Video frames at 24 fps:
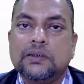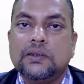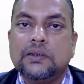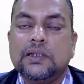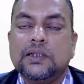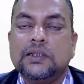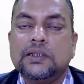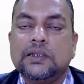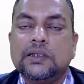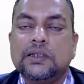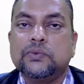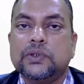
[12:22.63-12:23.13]

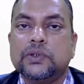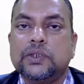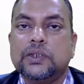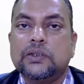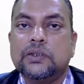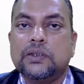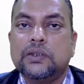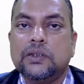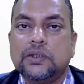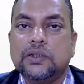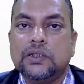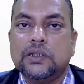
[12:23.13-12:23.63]
this
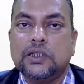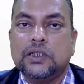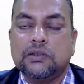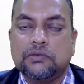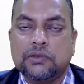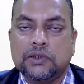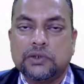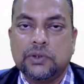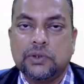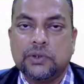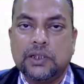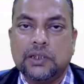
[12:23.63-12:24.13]
within the
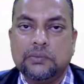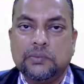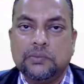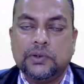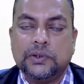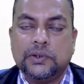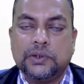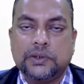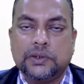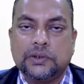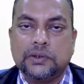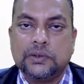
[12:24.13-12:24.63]
individual
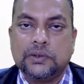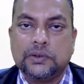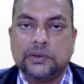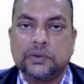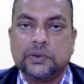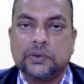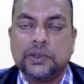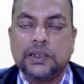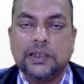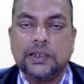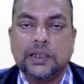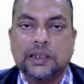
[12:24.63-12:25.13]
employees
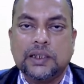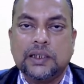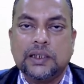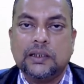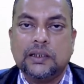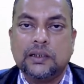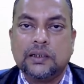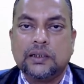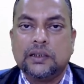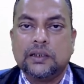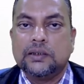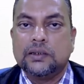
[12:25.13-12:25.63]
so that they
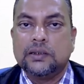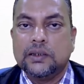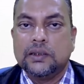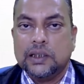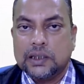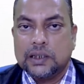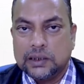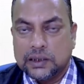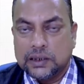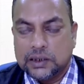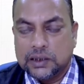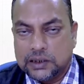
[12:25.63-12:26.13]

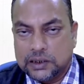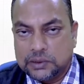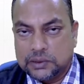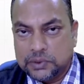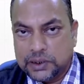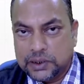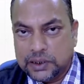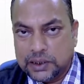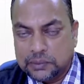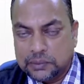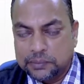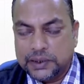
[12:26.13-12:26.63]
can
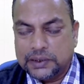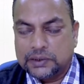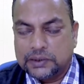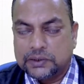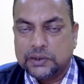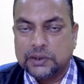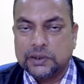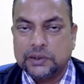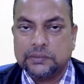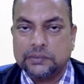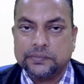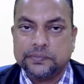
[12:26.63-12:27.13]
contribute their
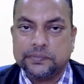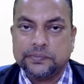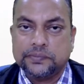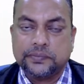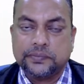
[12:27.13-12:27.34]
best.